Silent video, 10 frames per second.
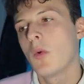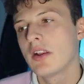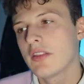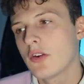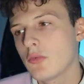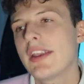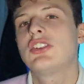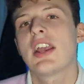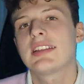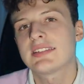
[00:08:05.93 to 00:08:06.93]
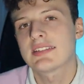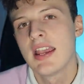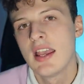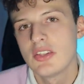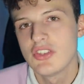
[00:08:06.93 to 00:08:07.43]
one of the richest
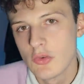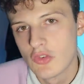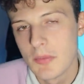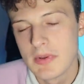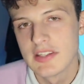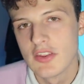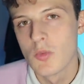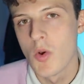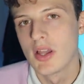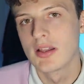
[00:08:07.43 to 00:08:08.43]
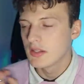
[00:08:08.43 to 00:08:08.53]
YouTubers in the world.